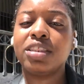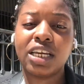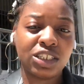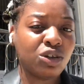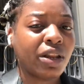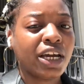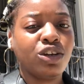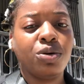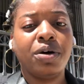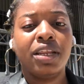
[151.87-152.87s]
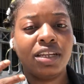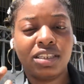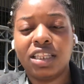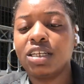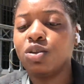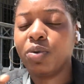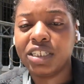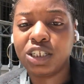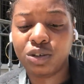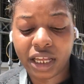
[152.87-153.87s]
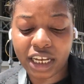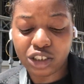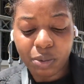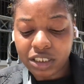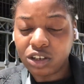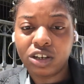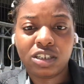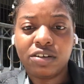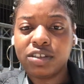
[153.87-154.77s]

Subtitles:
things you like doing, and the ways that you like expressing yourself.